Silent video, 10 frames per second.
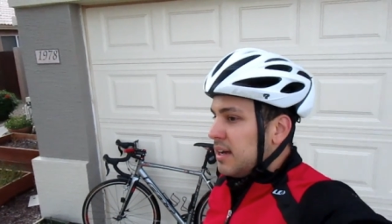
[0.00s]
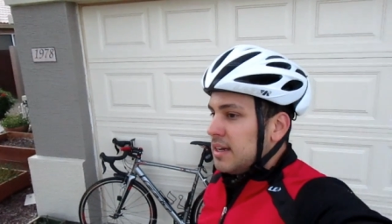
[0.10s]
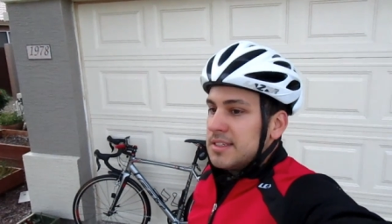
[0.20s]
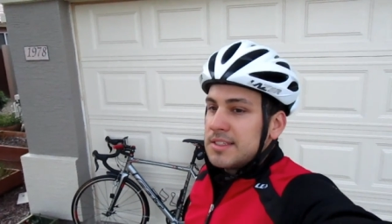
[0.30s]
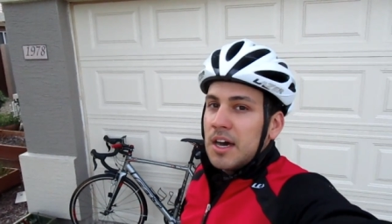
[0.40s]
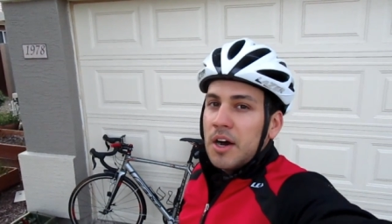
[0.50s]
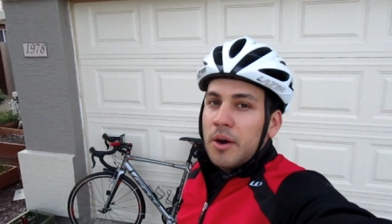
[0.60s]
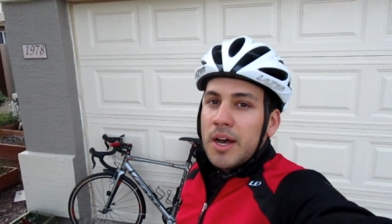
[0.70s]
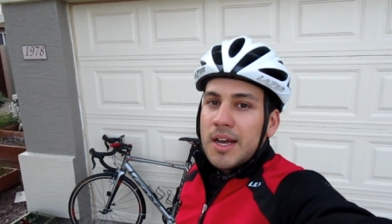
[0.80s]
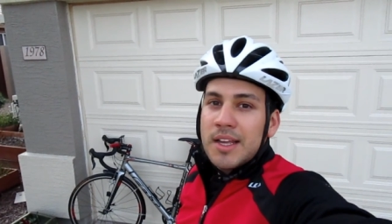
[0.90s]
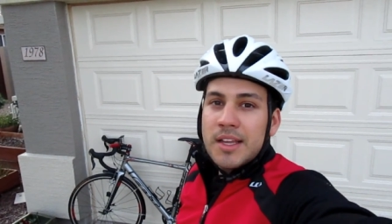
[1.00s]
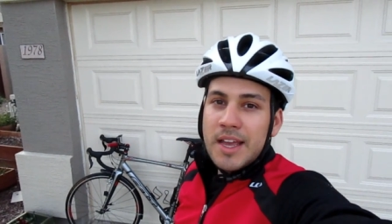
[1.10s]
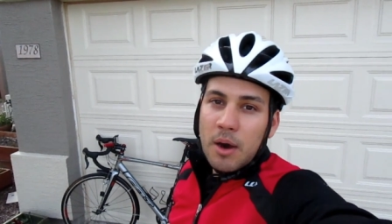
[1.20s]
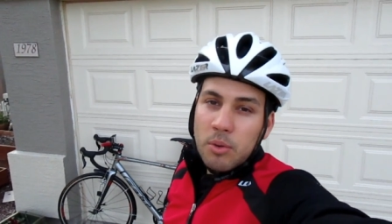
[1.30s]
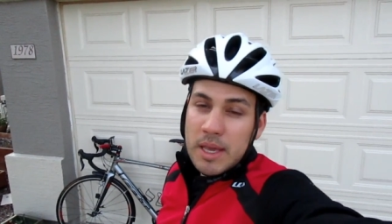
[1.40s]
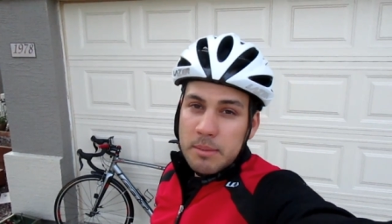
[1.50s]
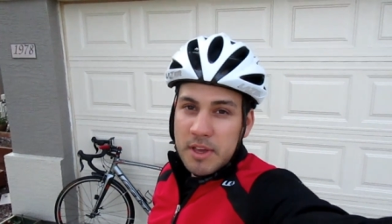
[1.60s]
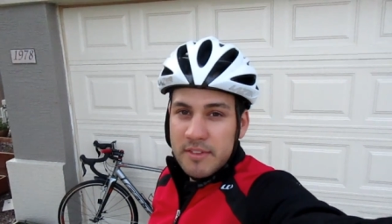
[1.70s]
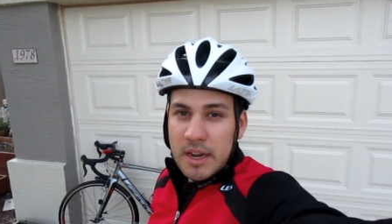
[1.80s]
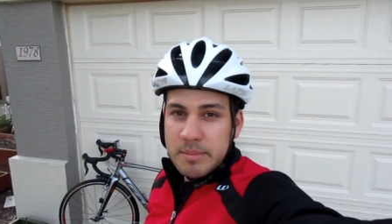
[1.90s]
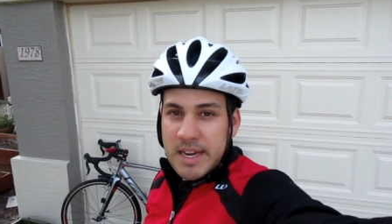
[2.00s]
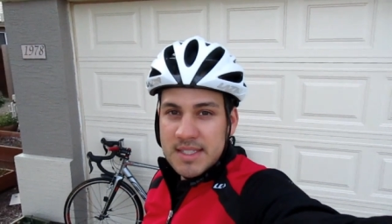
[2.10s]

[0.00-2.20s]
So yeah, we'll keep giving updates.